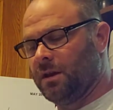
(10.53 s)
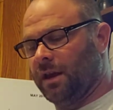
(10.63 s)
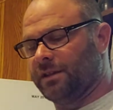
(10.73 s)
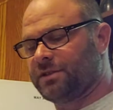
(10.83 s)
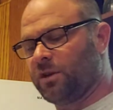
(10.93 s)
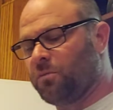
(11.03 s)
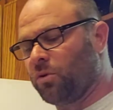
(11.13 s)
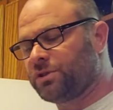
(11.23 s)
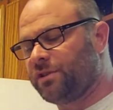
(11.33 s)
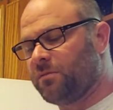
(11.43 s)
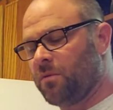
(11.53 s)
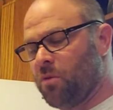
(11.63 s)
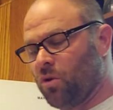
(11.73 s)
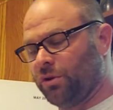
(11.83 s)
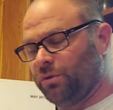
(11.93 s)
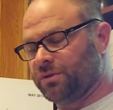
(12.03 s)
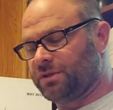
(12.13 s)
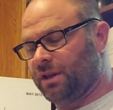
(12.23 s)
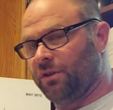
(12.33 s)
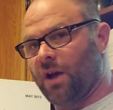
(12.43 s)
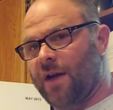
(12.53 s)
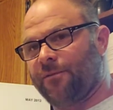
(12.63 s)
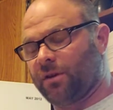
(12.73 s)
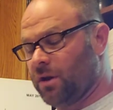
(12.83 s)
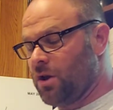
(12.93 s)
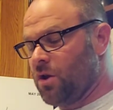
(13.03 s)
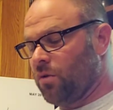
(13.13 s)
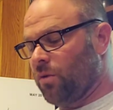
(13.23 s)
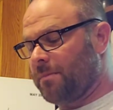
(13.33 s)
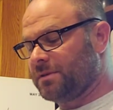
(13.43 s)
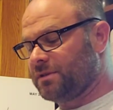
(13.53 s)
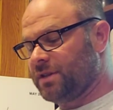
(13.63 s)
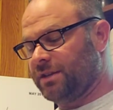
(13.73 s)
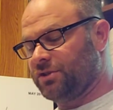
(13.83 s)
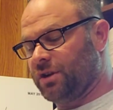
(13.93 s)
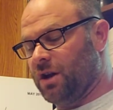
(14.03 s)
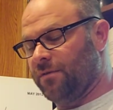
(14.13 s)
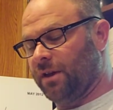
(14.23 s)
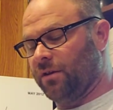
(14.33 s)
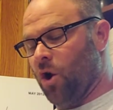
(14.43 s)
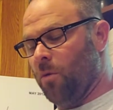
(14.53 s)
In the center portion of my board, you will see a graphic representation of a